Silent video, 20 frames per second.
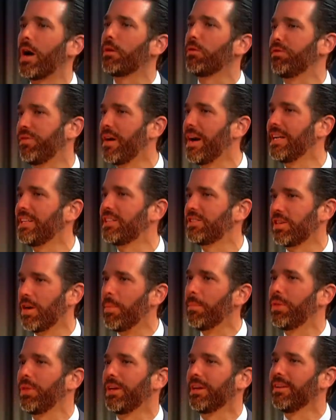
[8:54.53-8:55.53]
to find
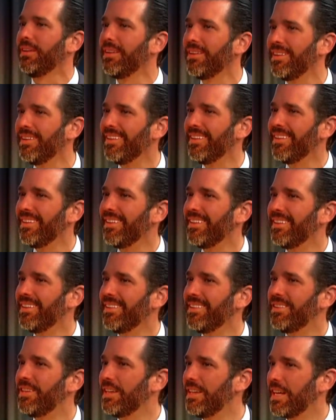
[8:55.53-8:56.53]
something
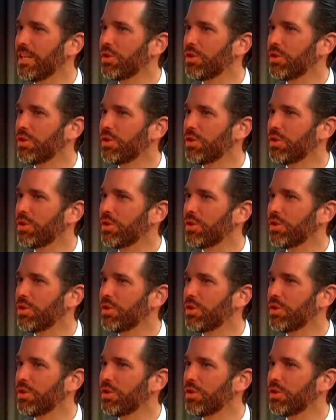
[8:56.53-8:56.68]
to get